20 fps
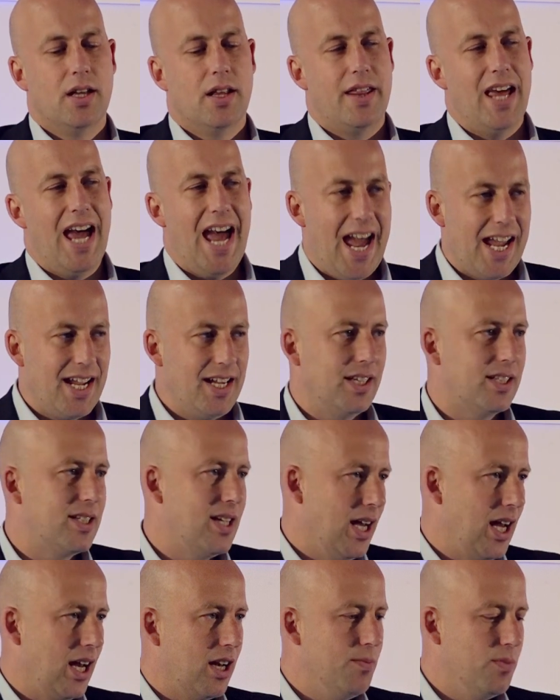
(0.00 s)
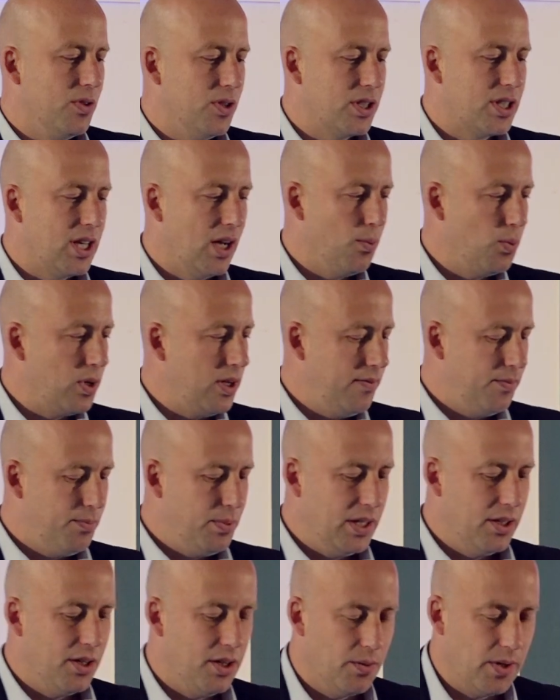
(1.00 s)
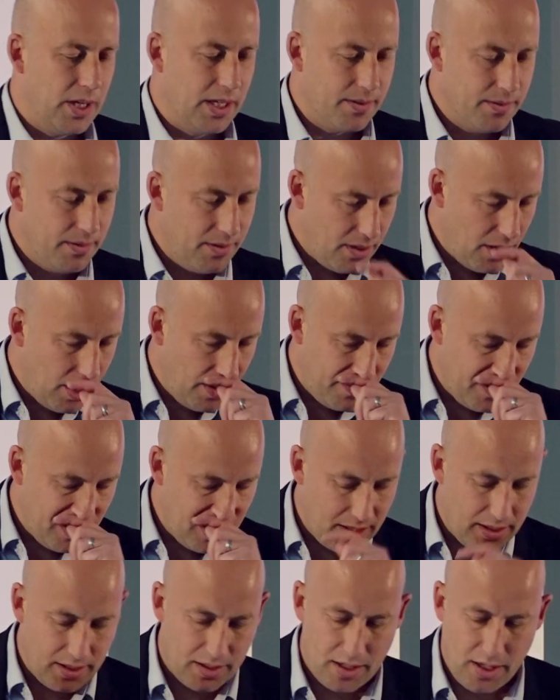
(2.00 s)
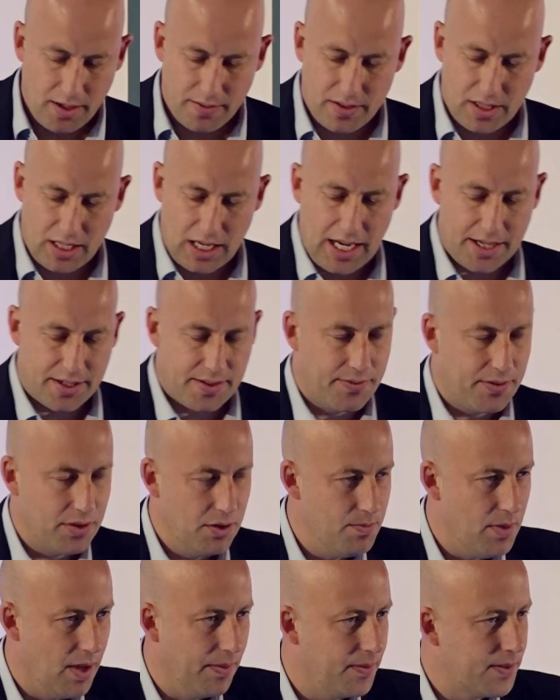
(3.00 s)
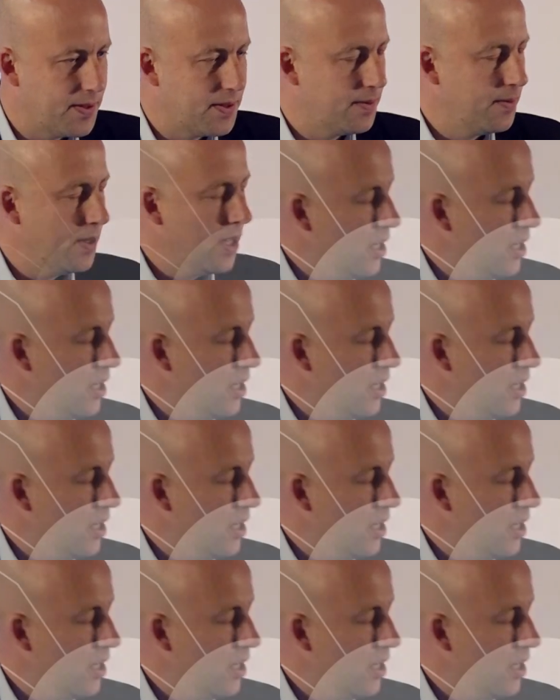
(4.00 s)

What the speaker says: the 8 elements that we've been doing over the last few months.